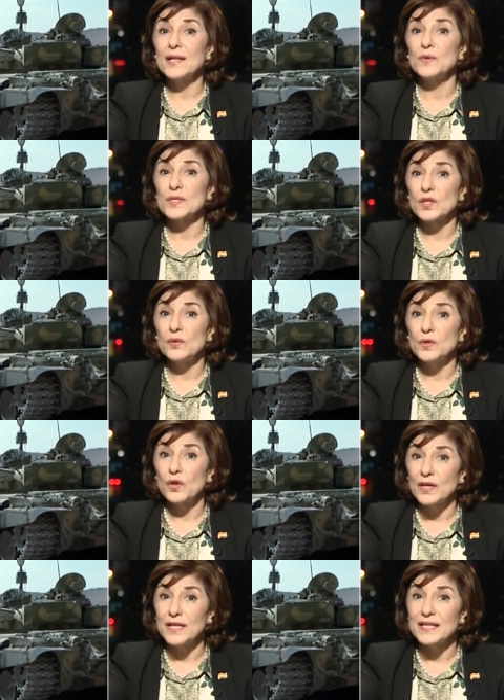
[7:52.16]
what's going
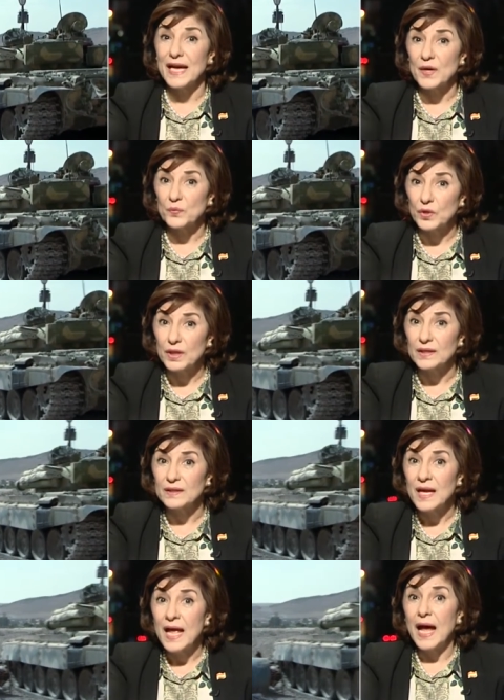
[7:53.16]
on in the Arab world,
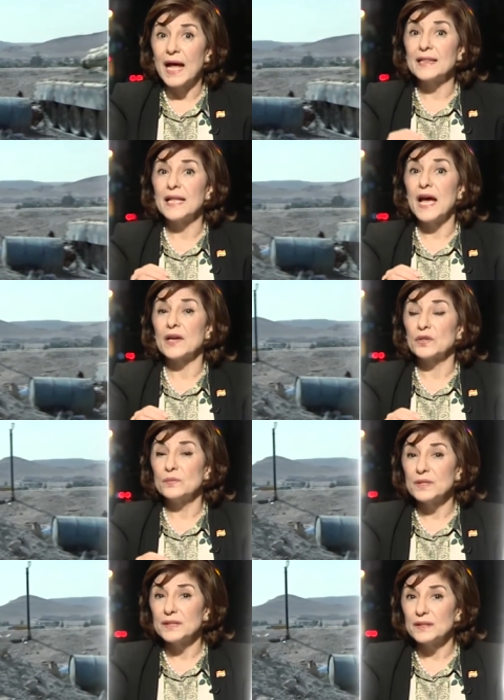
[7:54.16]
and they are
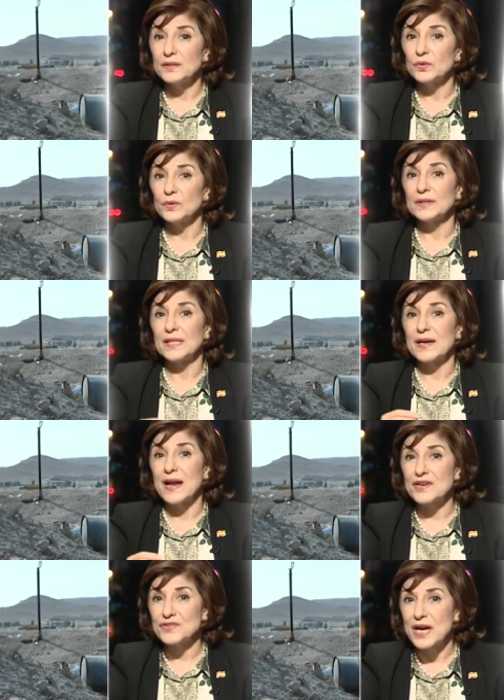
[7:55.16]
committed to
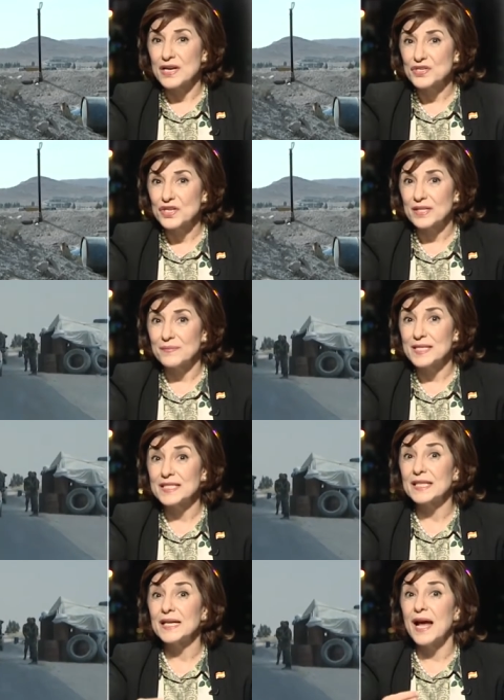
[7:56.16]
international legitimacy